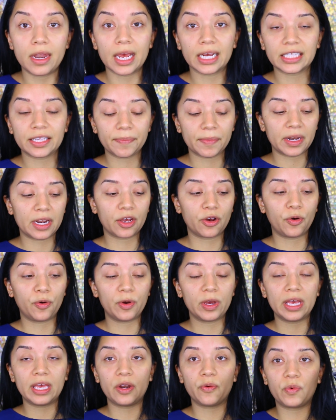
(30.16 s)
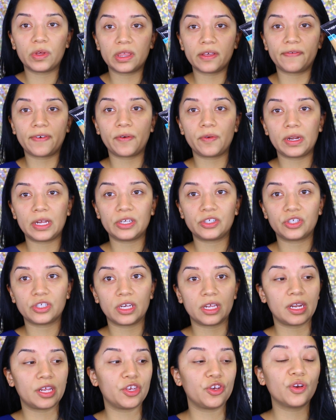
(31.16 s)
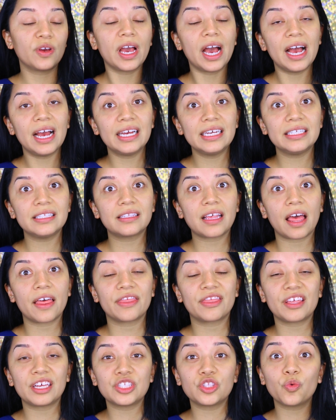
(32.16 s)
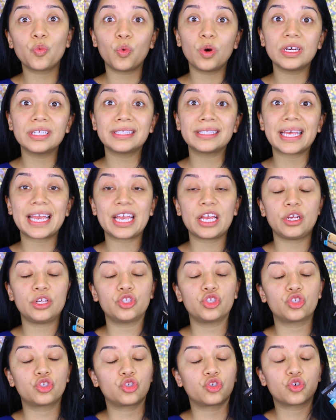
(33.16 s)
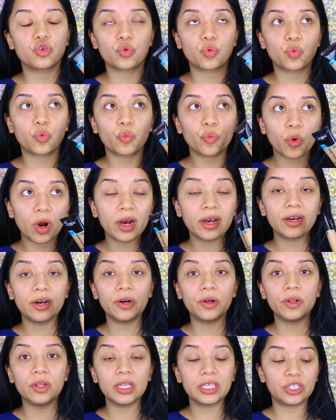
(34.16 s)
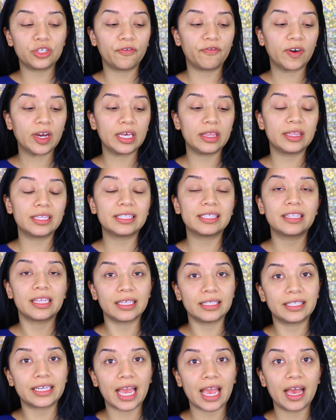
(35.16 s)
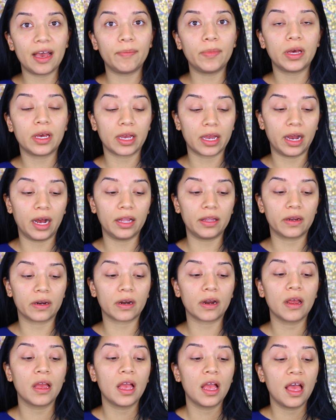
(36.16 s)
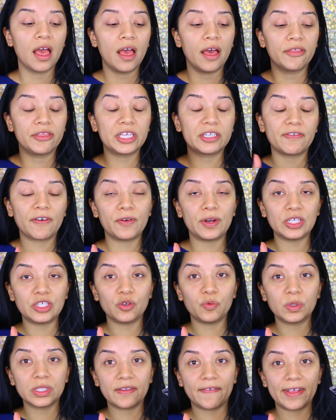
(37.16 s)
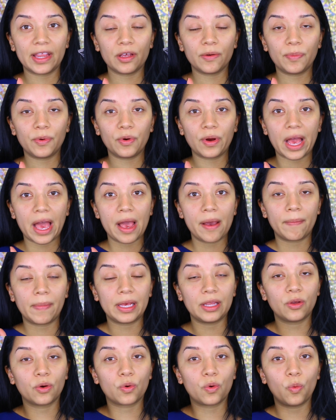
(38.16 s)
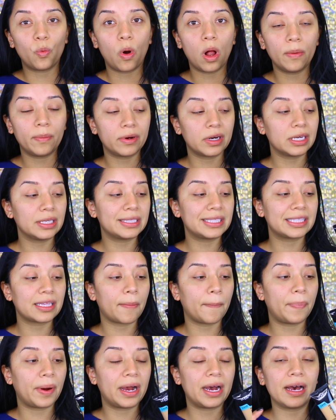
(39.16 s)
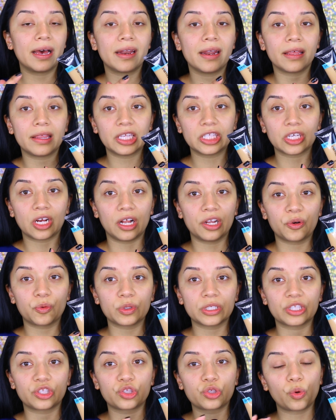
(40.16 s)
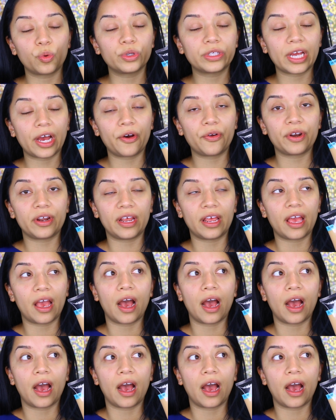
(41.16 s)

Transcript: Next, I'm gonna go in with the foundation. You guys, this was a struggle to find this damn color. This foundation was available at my local Walmarts, but this color was sold out